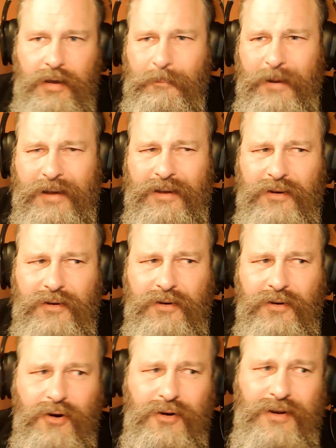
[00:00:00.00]
My
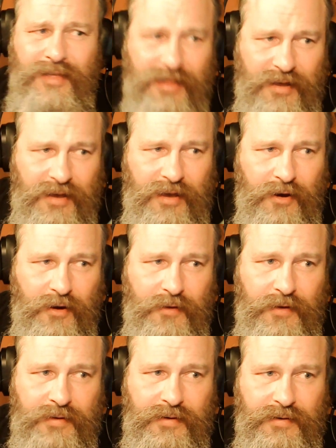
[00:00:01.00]
current thinking on
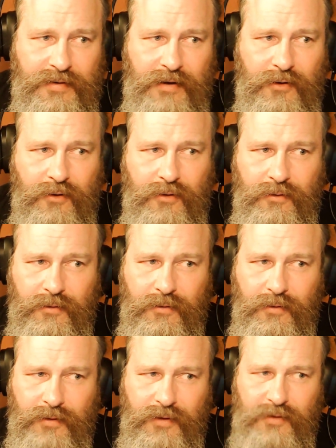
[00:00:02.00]
this is that
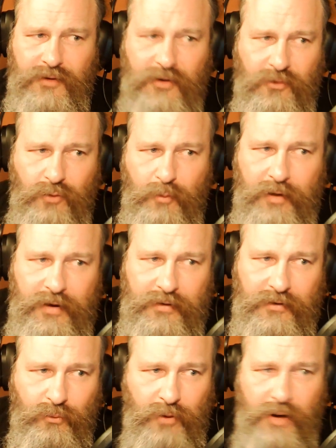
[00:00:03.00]
this just
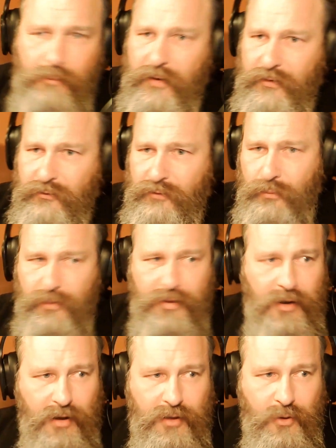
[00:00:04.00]
replaces one mystery with
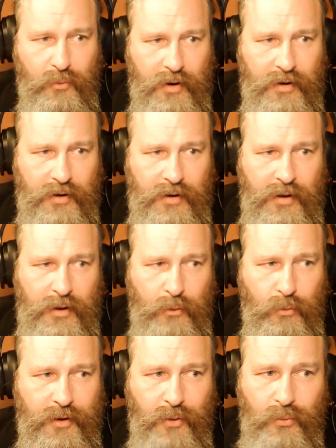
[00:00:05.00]
another one
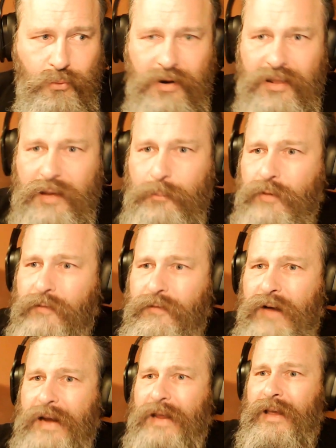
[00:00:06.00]
without really
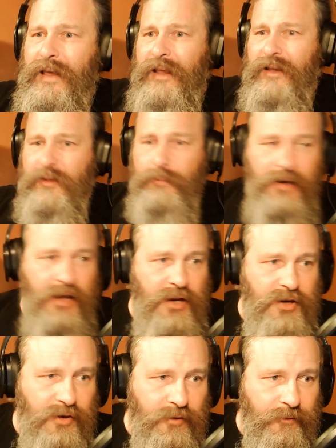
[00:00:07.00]
providing an
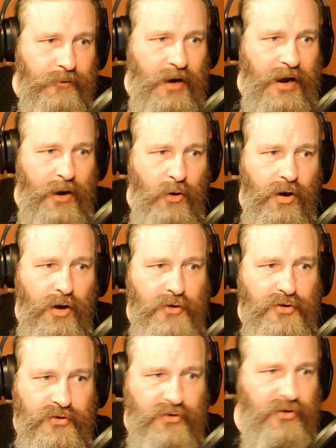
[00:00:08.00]
explanation for how
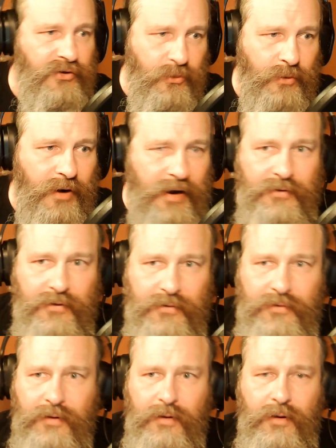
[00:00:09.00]
consciousness
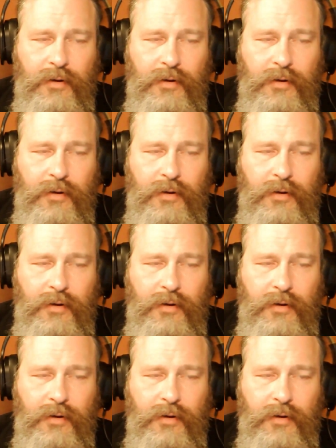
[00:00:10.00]
arises.